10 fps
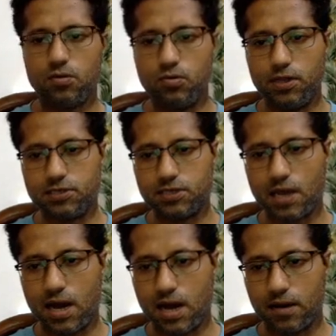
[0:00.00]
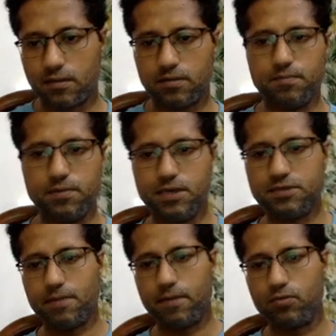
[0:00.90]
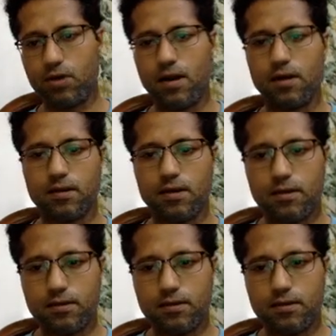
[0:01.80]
to, let's say, R. B is mapped to R.